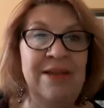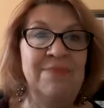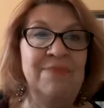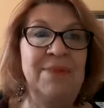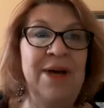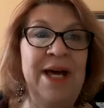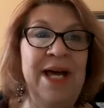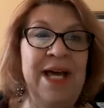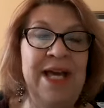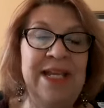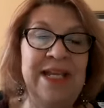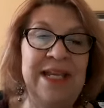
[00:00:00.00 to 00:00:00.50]

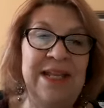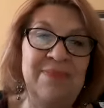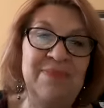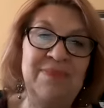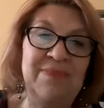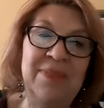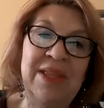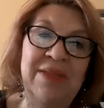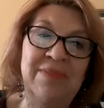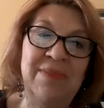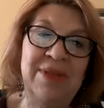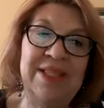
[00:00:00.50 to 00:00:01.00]
But
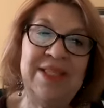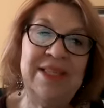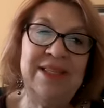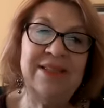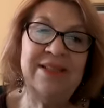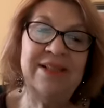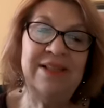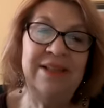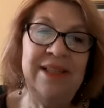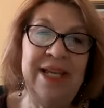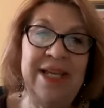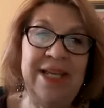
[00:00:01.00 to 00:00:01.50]

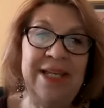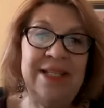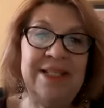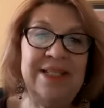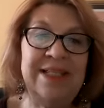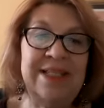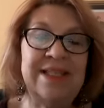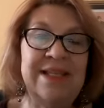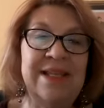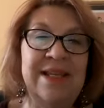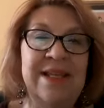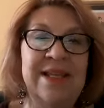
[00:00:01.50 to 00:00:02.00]
Mrs.
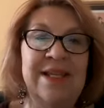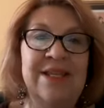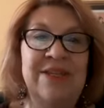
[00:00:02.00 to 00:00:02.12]
Glitz,